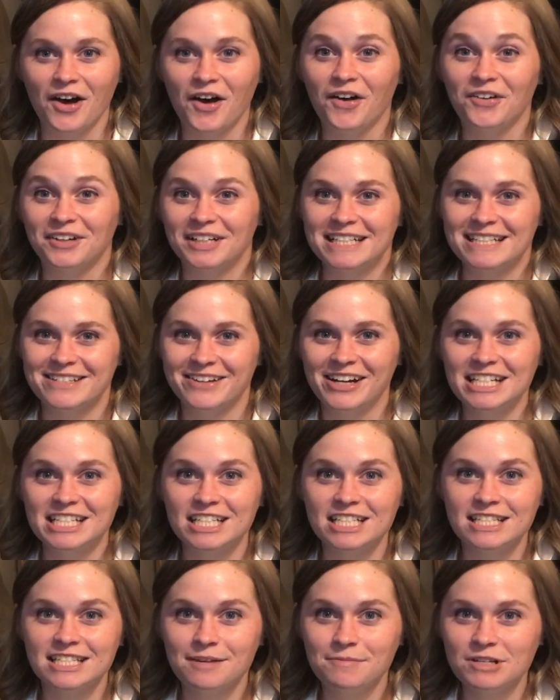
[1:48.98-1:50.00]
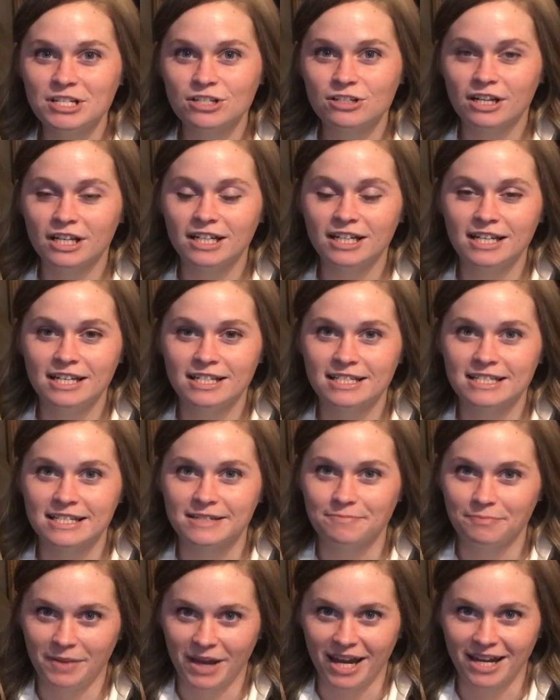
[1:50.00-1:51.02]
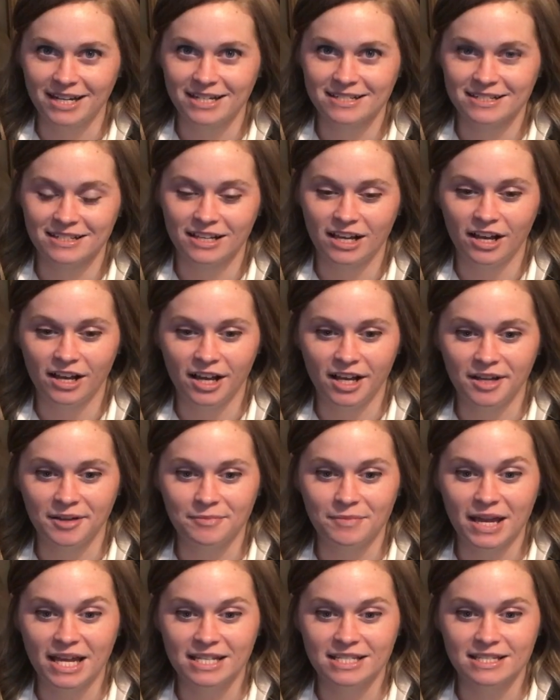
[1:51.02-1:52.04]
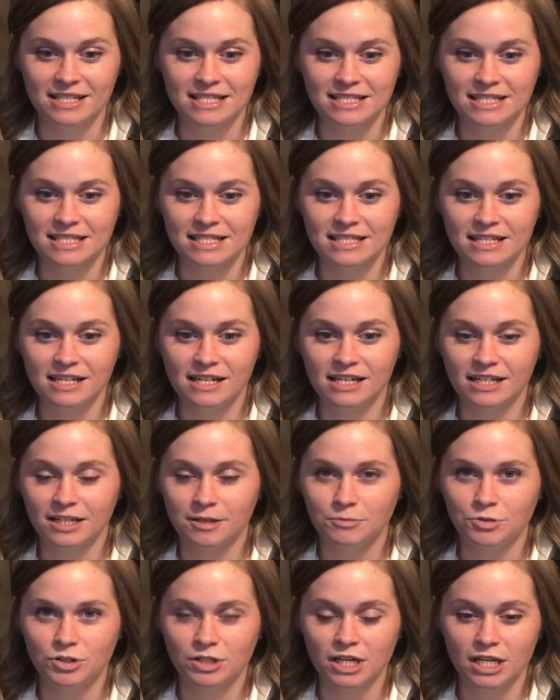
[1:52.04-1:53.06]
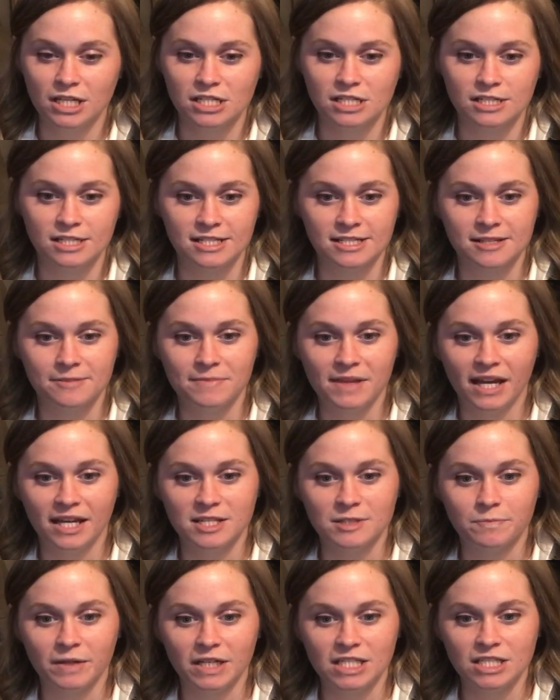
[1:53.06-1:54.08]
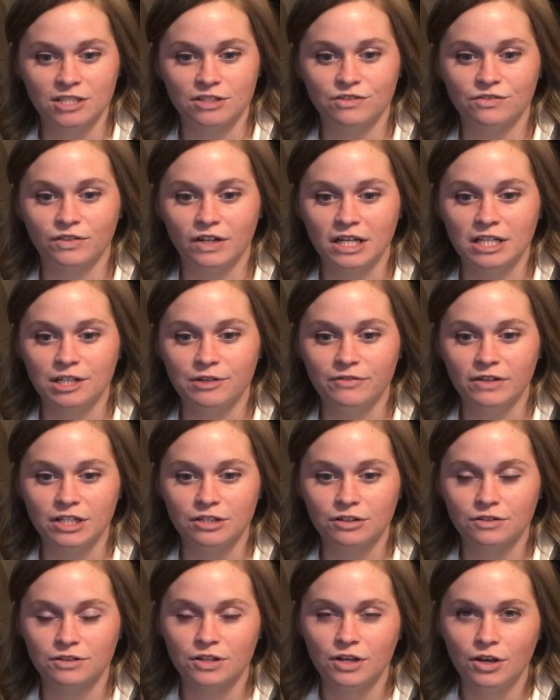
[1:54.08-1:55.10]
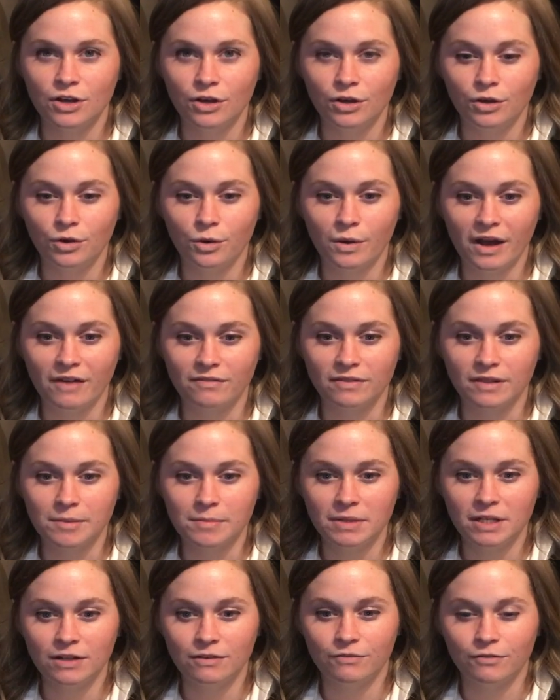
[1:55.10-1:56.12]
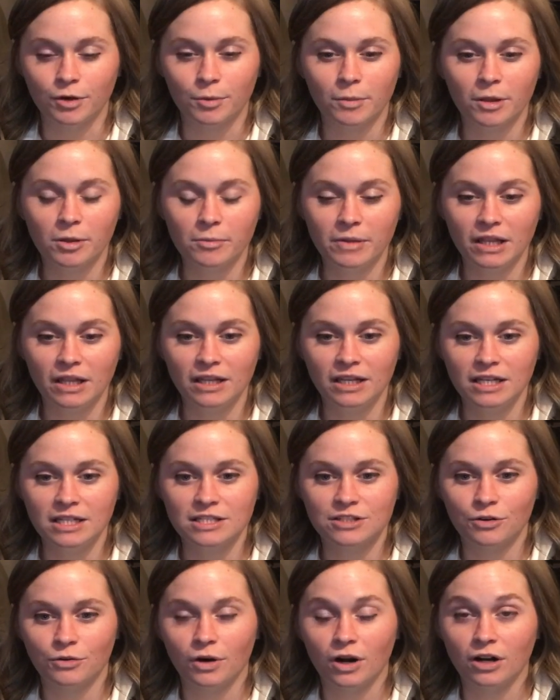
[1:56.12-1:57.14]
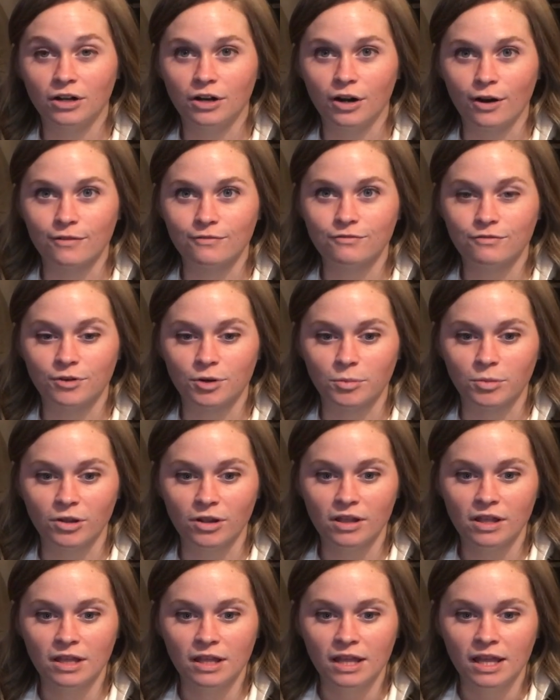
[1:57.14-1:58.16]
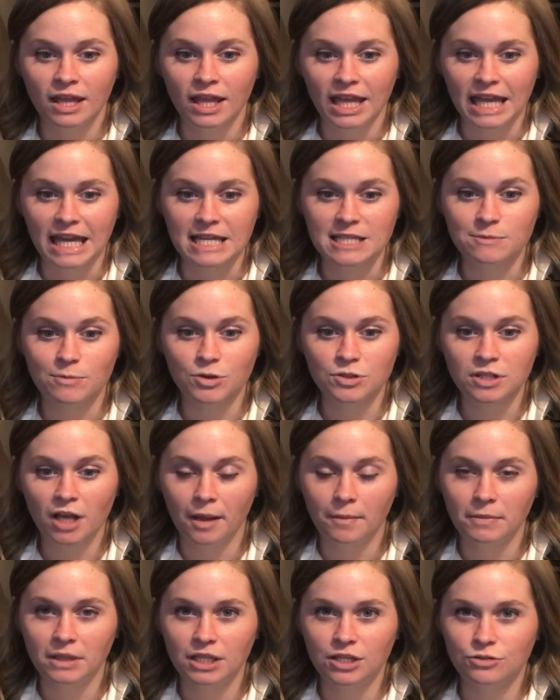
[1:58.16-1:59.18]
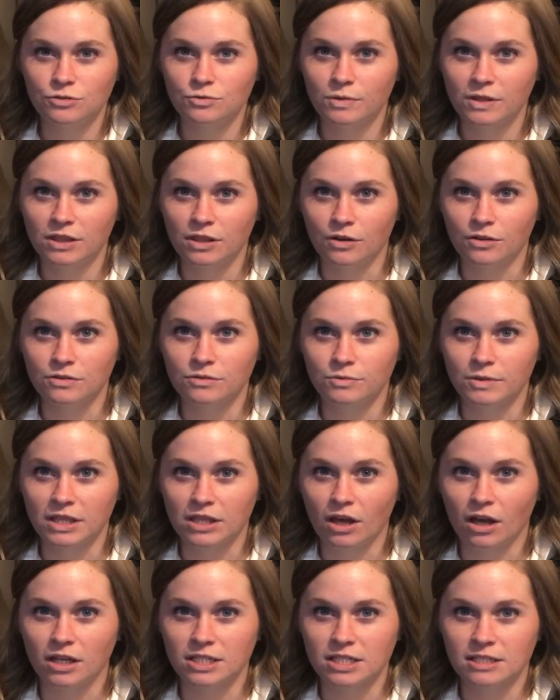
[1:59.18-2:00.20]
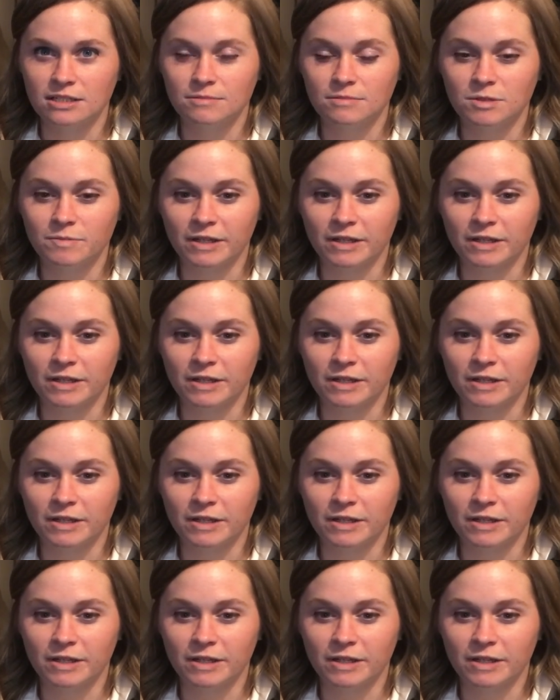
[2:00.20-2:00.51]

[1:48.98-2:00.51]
Alright, so I just demonstrated PECs, um, and this is a communication system that is best used for individuals who have limited verbal abilities or are nonverbal. It's most commonly used with those with autism